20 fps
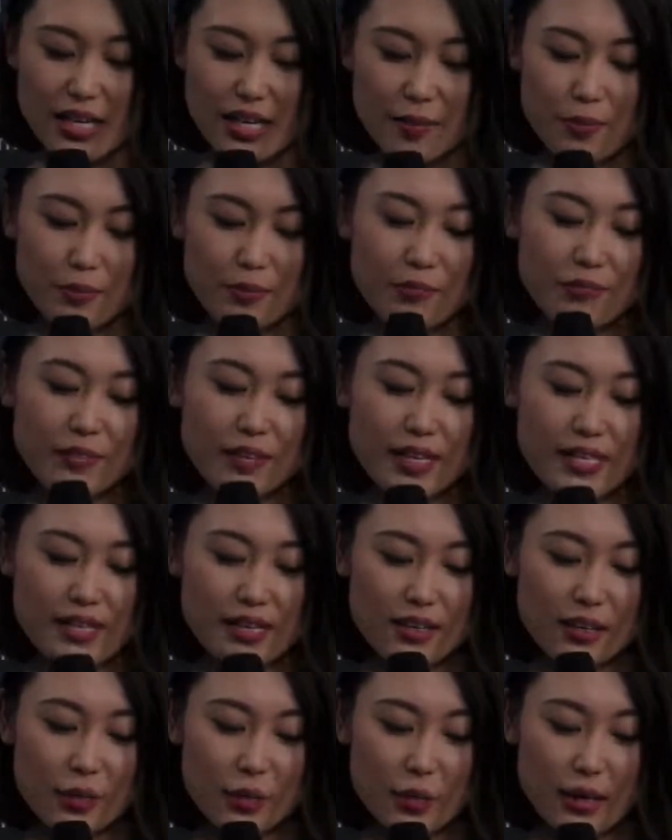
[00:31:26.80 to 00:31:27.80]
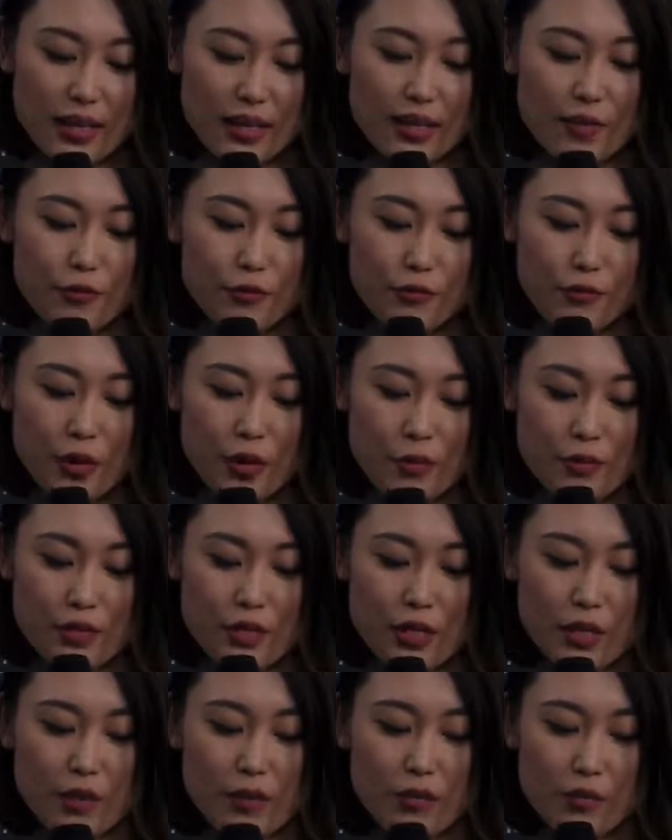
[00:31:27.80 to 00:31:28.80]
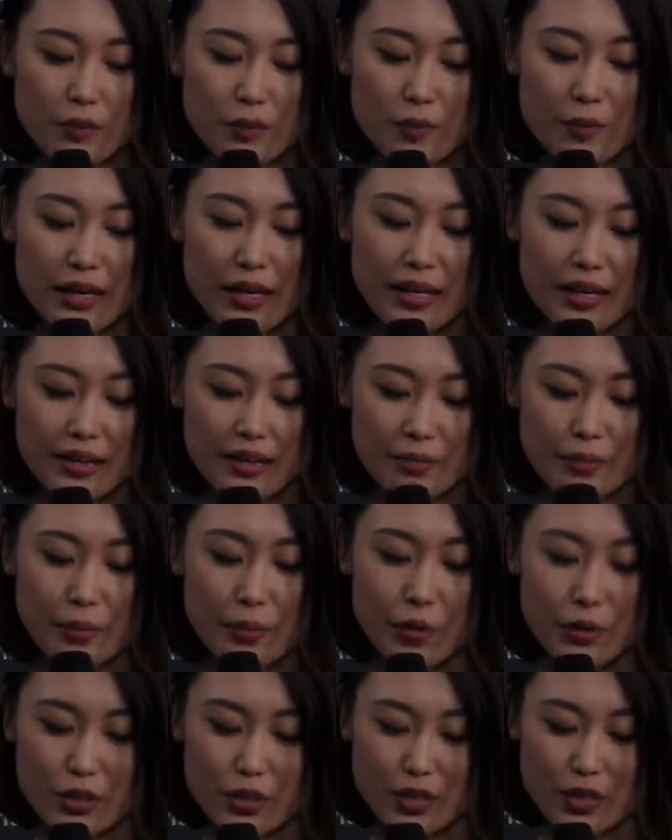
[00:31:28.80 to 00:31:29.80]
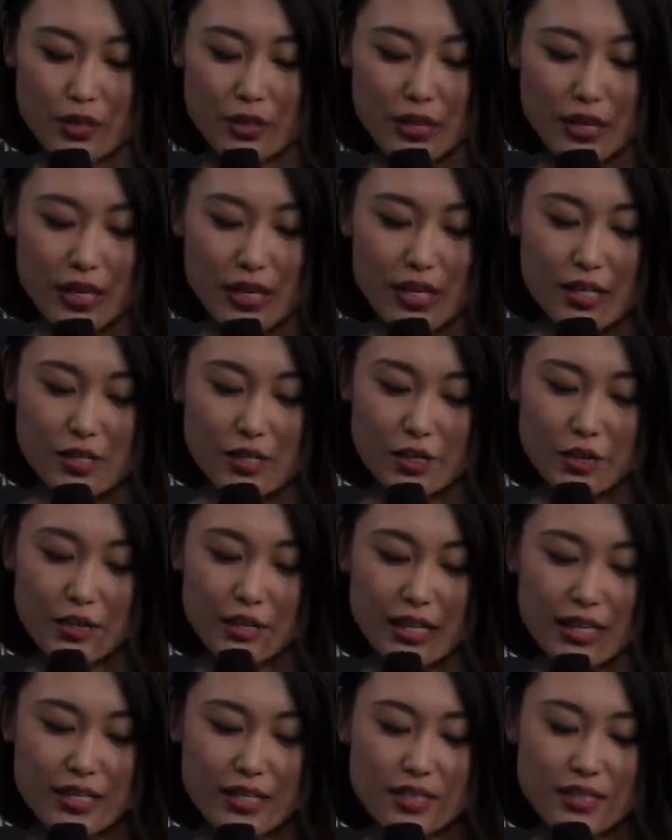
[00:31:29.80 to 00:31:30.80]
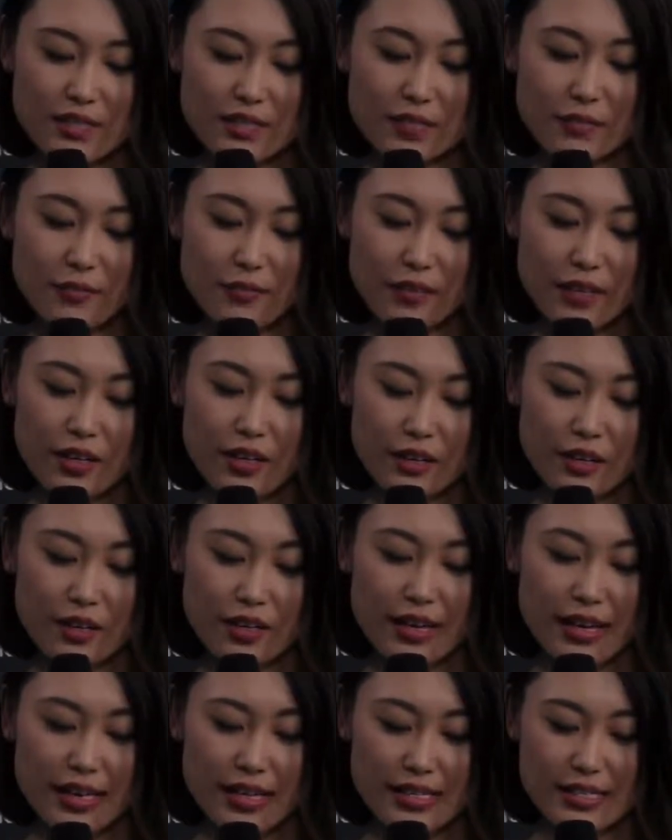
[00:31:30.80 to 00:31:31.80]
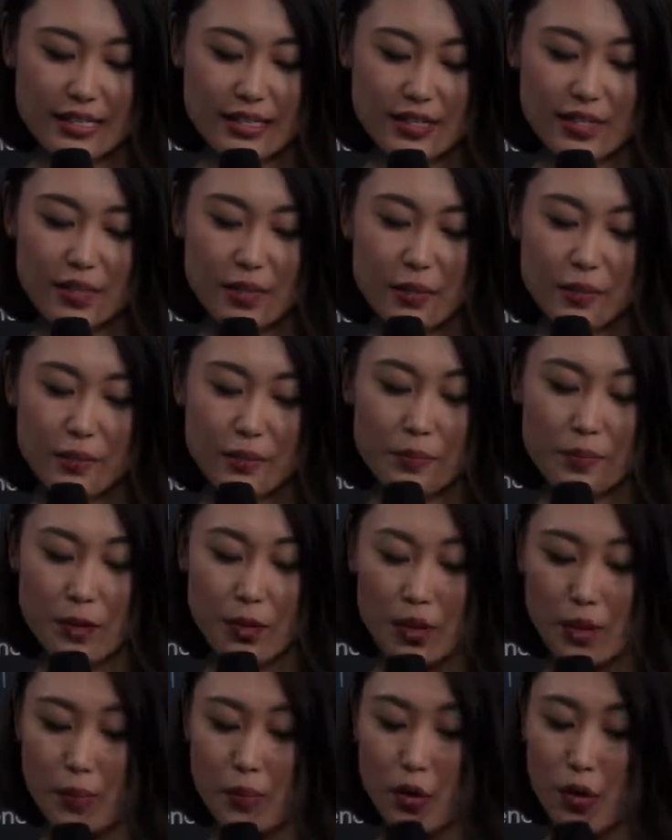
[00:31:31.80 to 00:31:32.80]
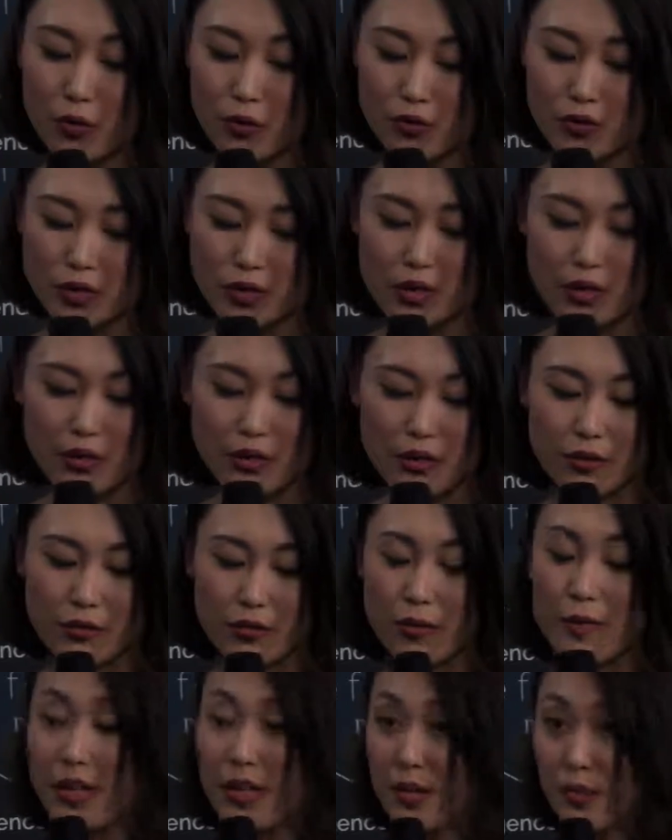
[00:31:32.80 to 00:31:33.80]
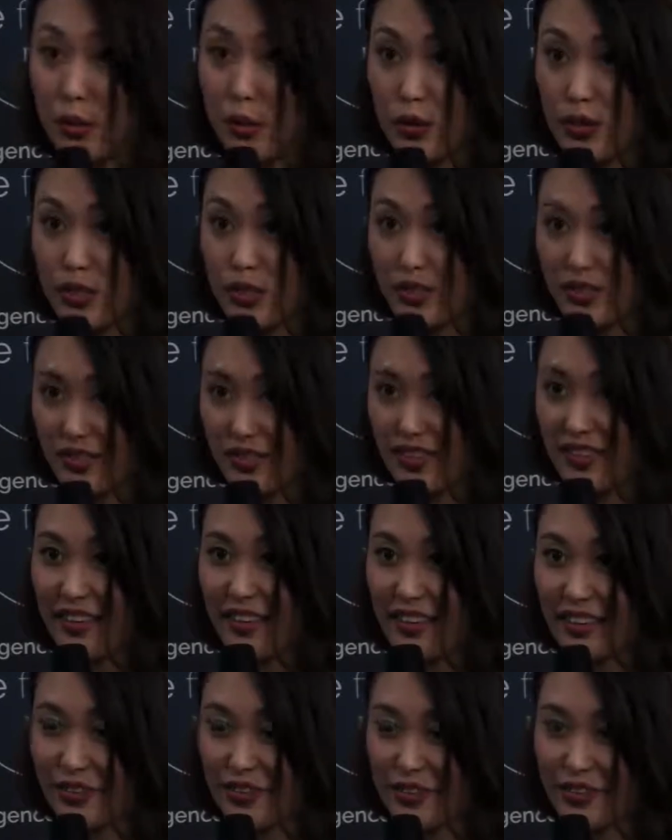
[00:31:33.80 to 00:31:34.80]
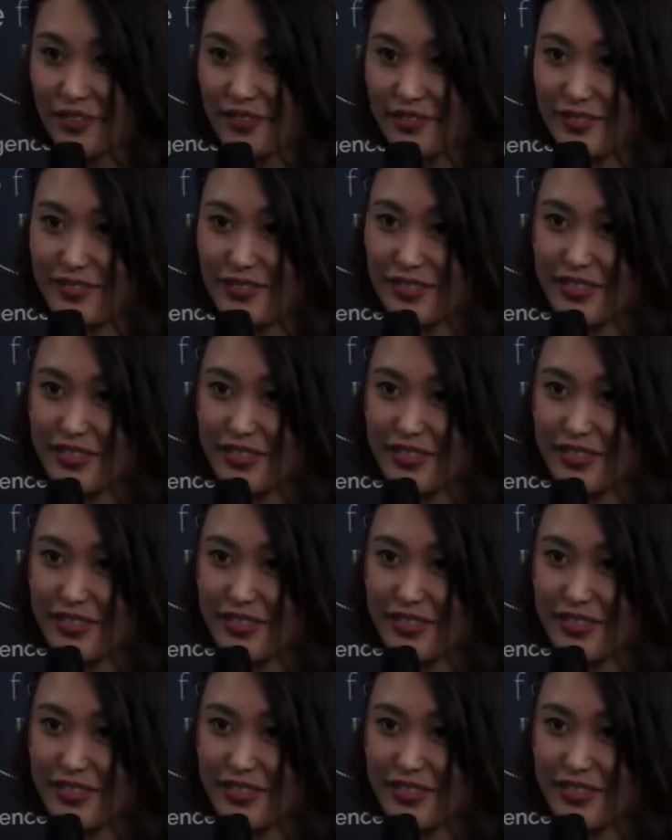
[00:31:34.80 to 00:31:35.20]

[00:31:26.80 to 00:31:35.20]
tip facing away from the vermilion border so that the filler isn't above the vermilion border? Thank you.